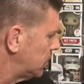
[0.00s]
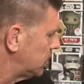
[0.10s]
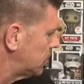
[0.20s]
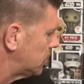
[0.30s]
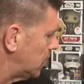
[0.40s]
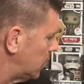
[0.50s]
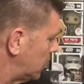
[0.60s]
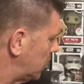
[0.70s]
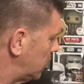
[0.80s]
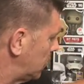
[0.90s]
So
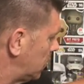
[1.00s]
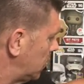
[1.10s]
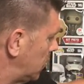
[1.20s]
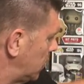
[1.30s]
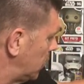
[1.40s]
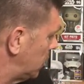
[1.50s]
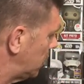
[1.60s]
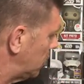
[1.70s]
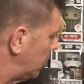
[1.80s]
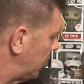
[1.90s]

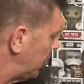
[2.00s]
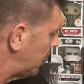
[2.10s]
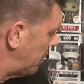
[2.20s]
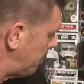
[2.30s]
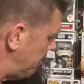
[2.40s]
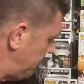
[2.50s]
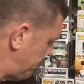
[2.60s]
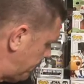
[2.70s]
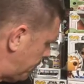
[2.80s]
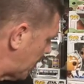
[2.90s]
we'll put that
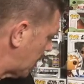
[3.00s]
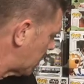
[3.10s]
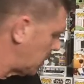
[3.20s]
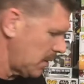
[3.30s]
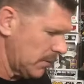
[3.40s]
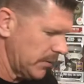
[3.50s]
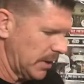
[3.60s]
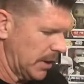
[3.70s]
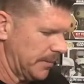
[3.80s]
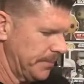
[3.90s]
back over
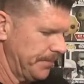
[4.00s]
there.